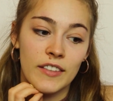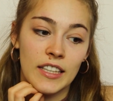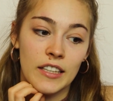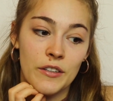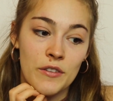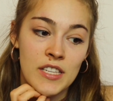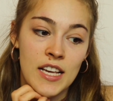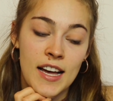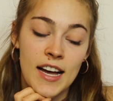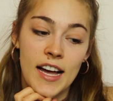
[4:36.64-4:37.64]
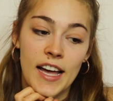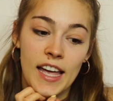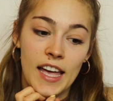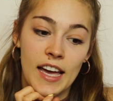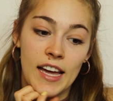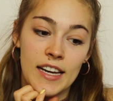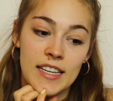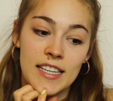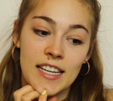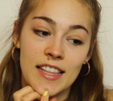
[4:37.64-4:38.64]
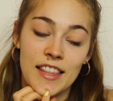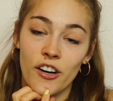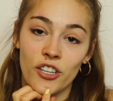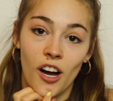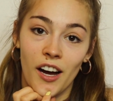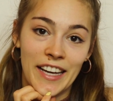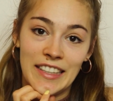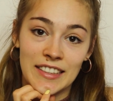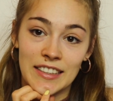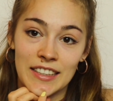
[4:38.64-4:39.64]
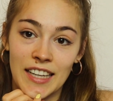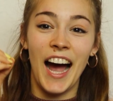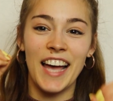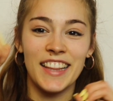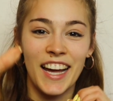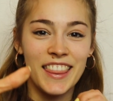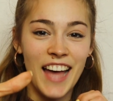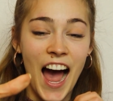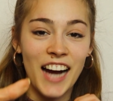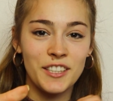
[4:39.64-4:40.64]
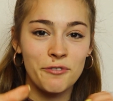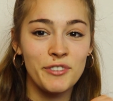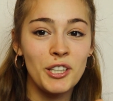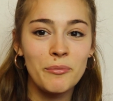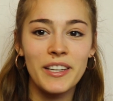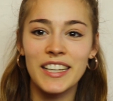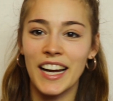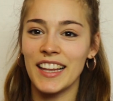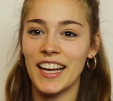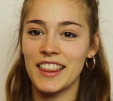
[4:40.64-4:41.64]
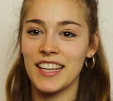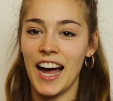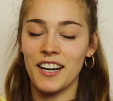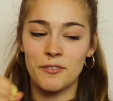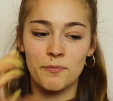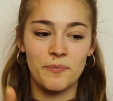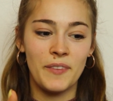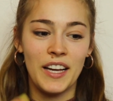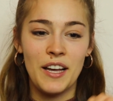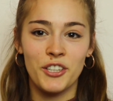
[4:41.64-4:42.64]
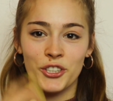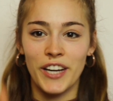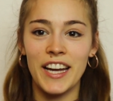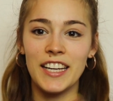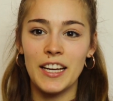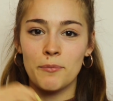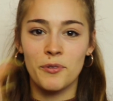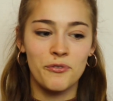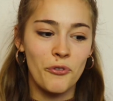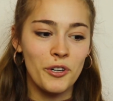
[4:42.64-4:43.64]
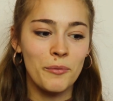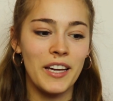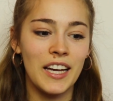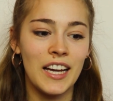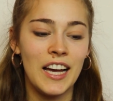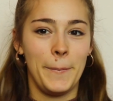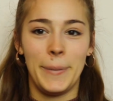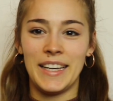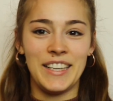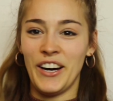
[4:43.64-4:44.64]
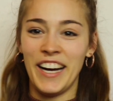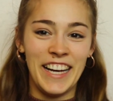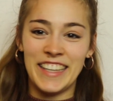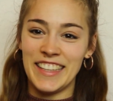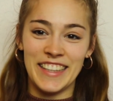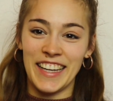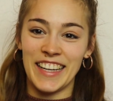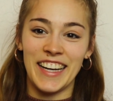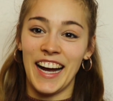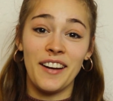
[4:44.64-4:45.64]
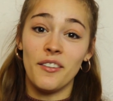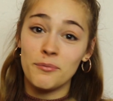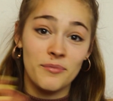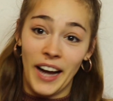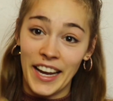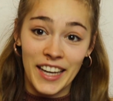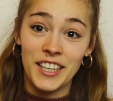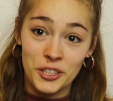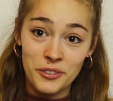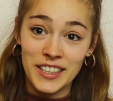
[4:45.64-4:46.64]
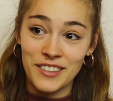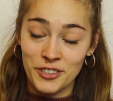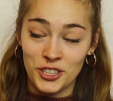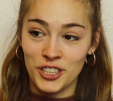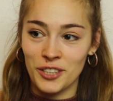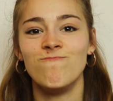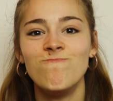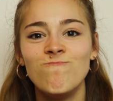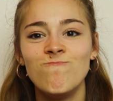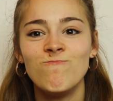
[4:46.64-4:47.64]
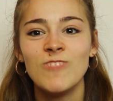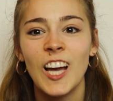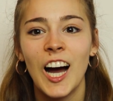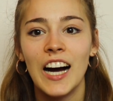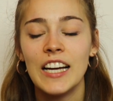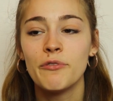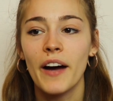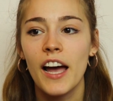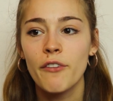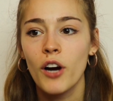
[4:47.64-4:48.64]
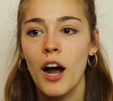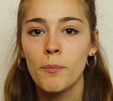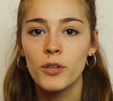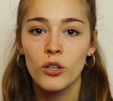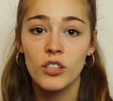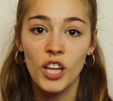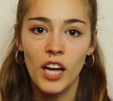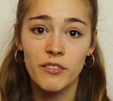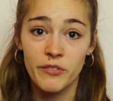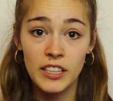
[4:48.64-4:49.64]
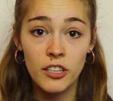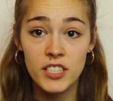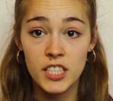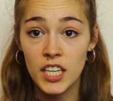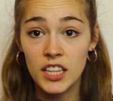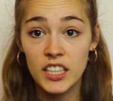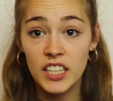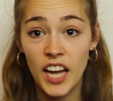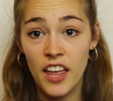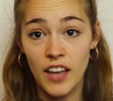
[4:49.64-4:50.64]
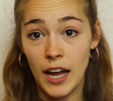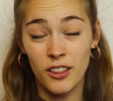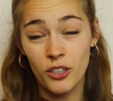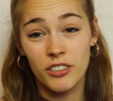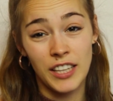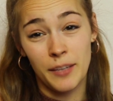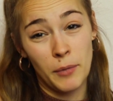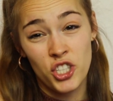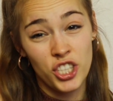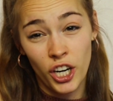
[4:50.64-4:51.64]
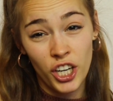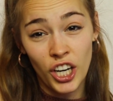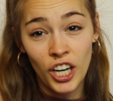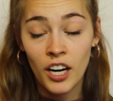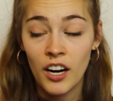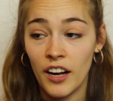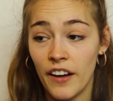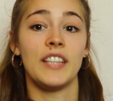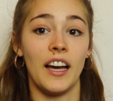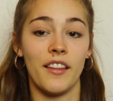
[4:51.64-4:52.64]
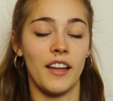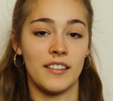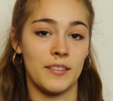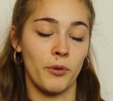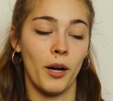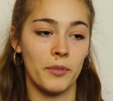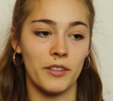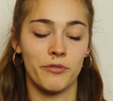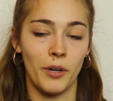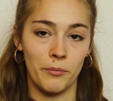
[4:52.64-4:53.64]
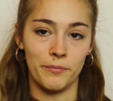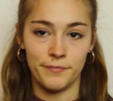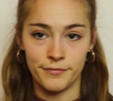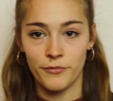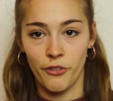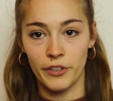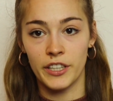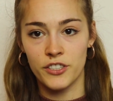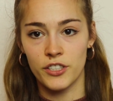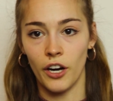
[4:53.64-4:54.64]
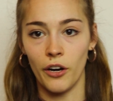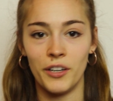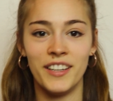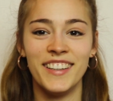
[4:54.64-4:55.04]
videos and they're not edited. I like the act of filming, I like the act of creating and performing, but not editing. I am, I can do it for sure. Yeah, if I ever upload a lot of videos suddenly and I look like much younger, yeah, that's probably from three years ago.